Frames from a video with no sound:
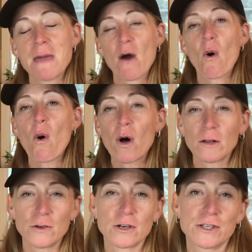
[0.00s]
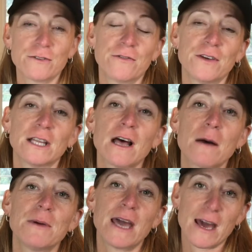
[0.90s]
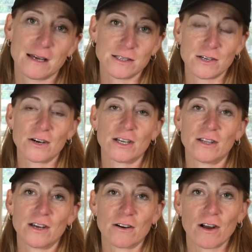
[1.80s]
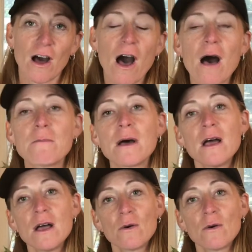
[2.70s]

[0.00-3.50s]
May all of your tefillah be answered in the year to come.